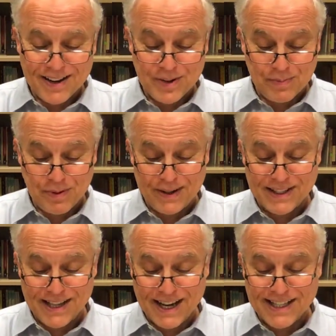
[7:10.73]
the
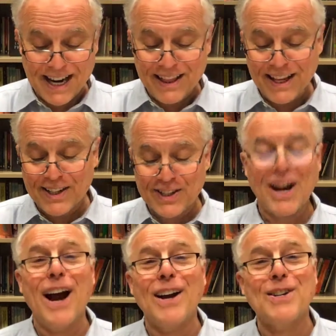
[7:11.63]
princess, and the
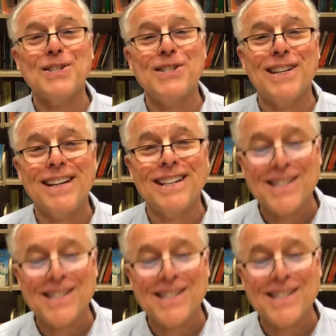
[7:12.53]
entire city